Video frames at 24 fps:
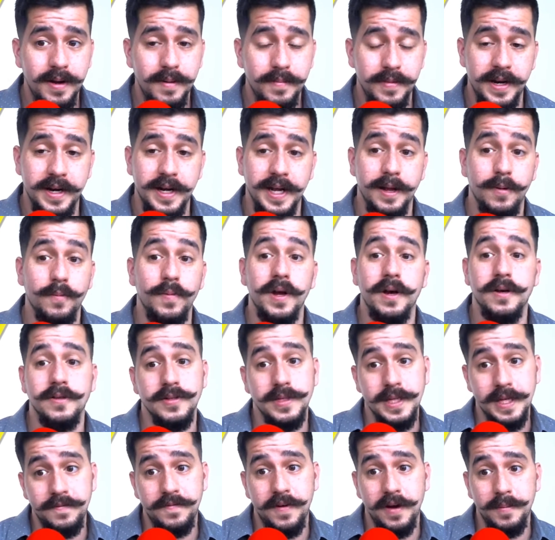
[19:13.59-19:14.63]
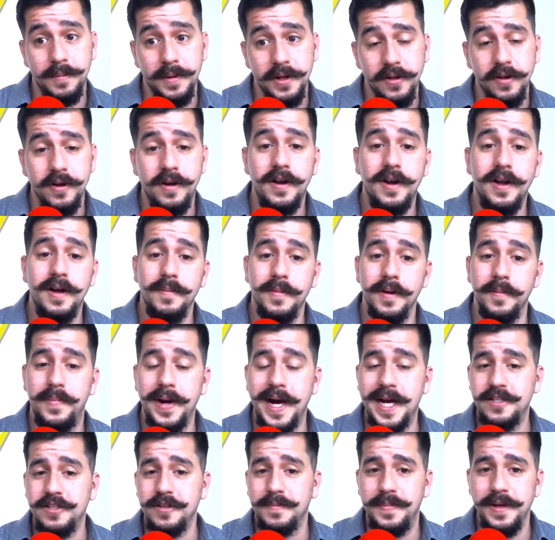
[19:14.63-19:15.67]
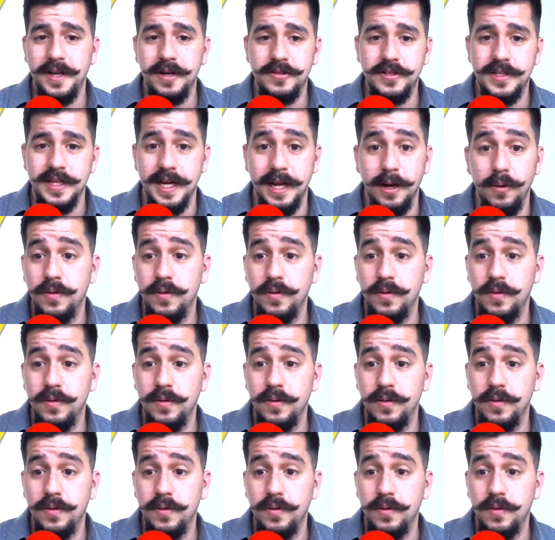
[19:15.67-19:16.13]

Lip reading: Then again, we also need Von Miller. But Patrick Peterson,